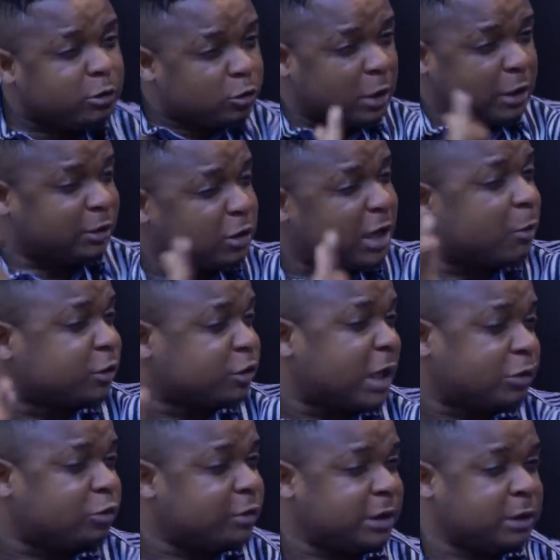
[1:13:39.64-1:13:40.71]
look at what
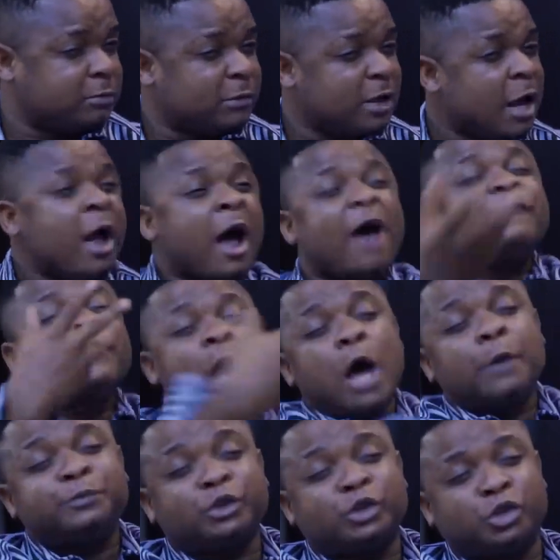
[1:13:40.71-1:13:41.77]
you are doing. I've
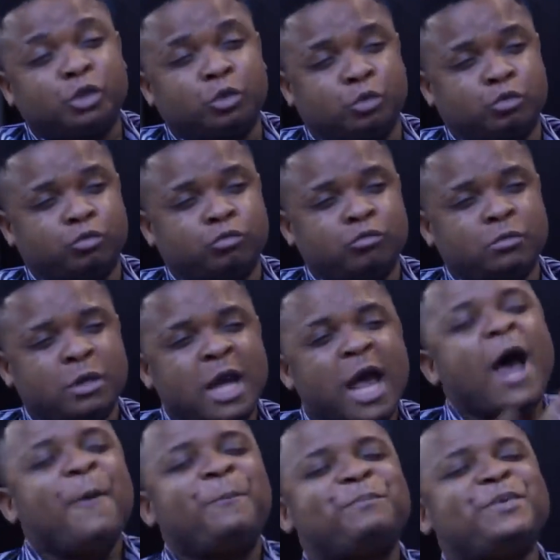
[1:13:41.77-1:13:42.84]
helped you.
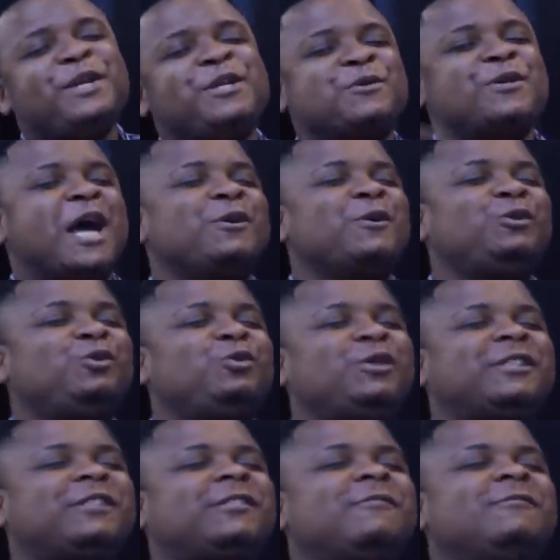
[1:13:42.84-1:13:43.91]
Help me, you cannot do
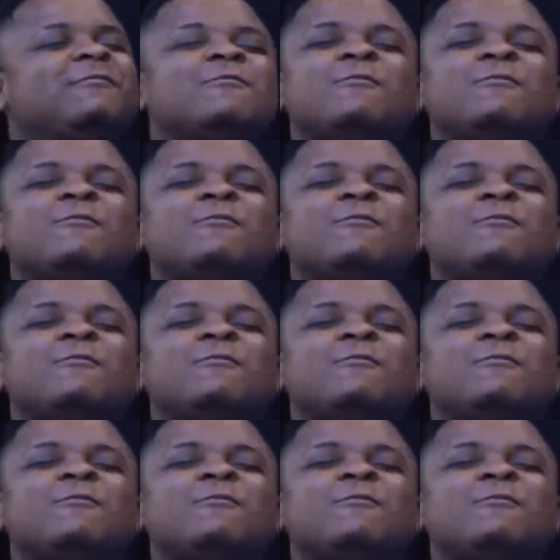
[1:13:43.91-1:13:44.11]
it.